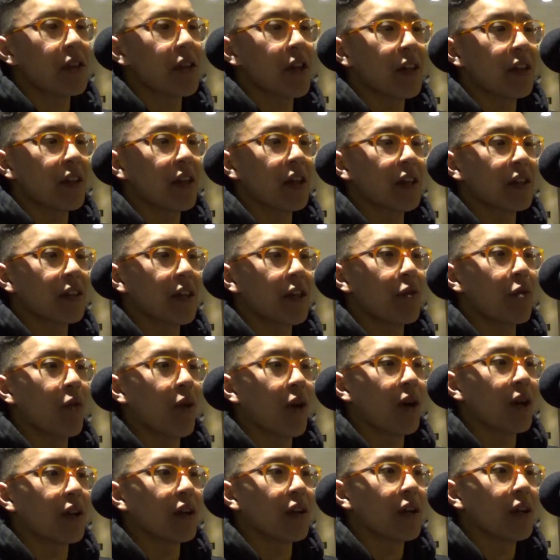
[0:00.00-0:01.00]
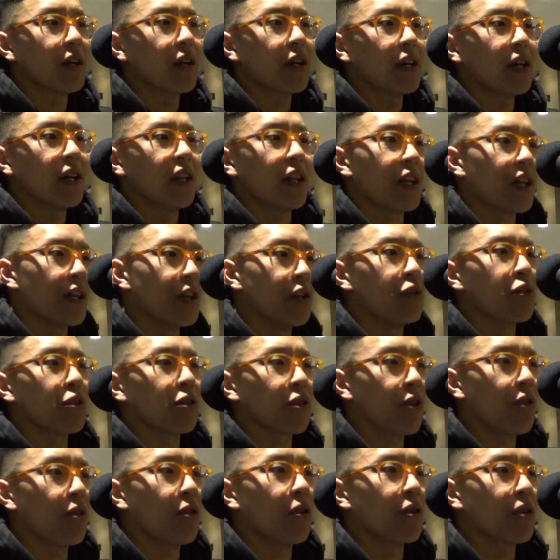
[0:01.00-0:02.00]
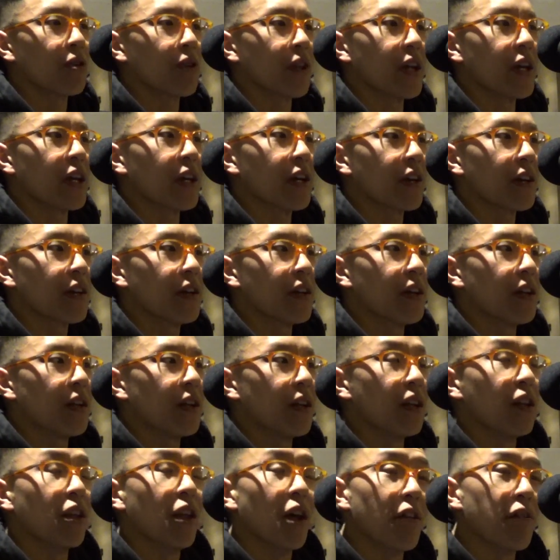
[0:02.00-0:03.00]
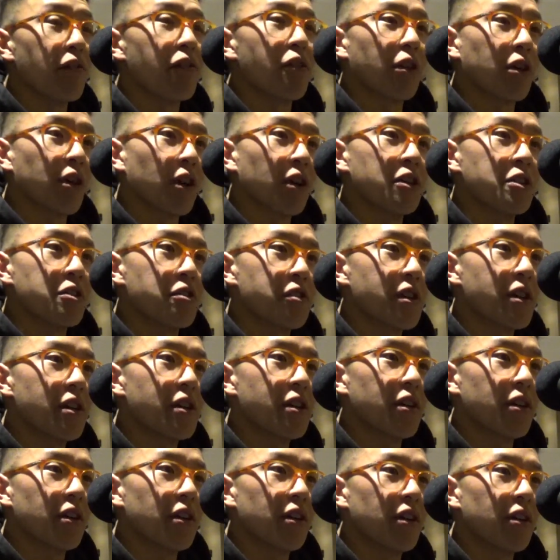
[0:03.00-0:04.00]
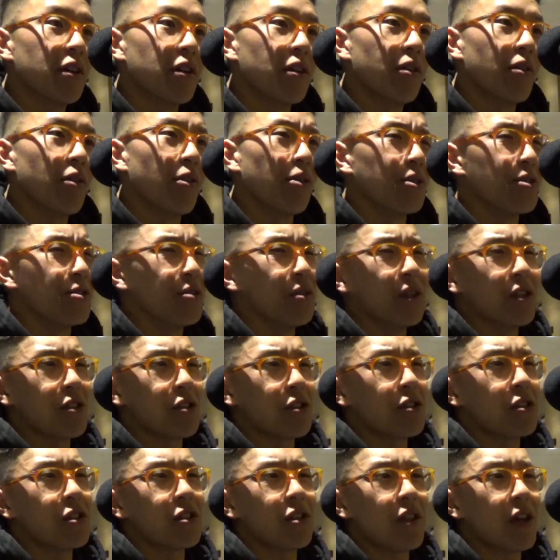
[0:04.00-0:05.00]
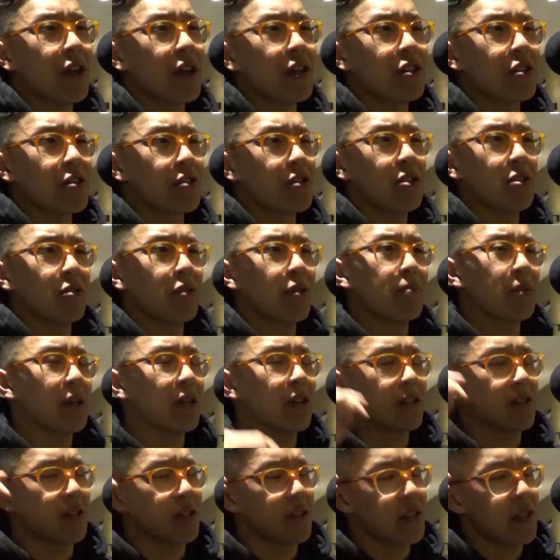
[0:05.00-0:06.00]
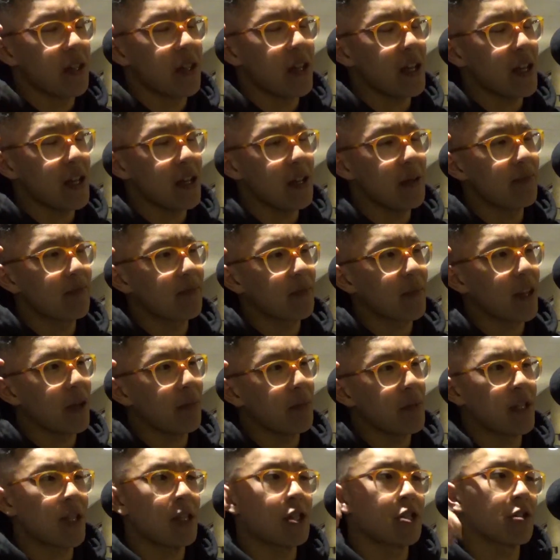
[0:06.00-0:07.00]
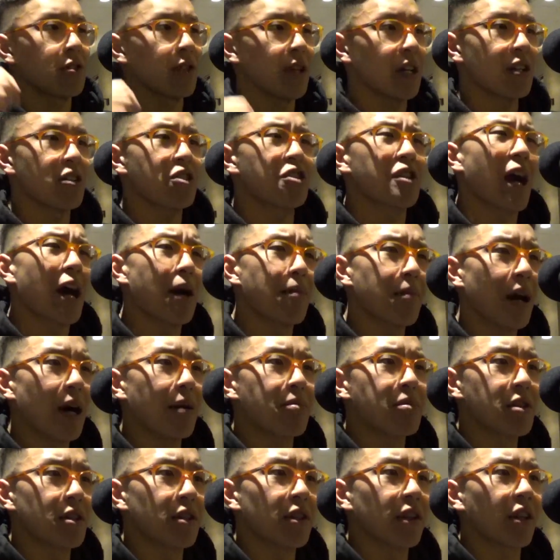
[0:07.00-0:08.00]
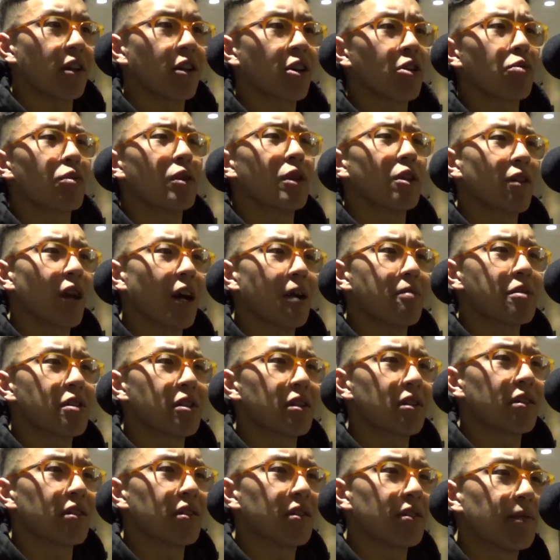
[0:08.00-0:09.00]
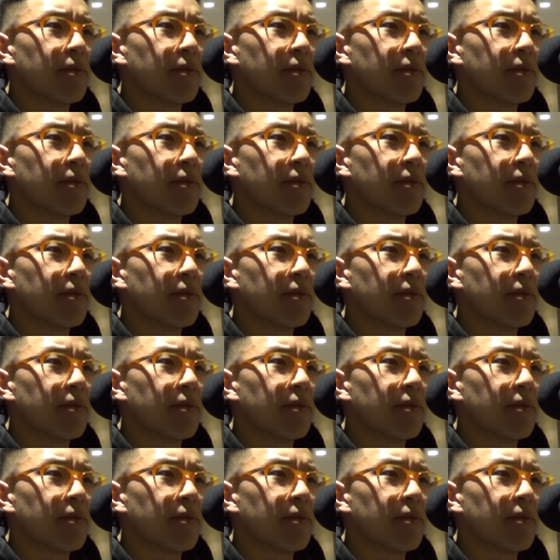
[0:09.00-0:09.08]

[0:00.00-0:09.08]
that like they want, like in their core, like love their country, or do they just do it because it's a potential like job option, like a career option?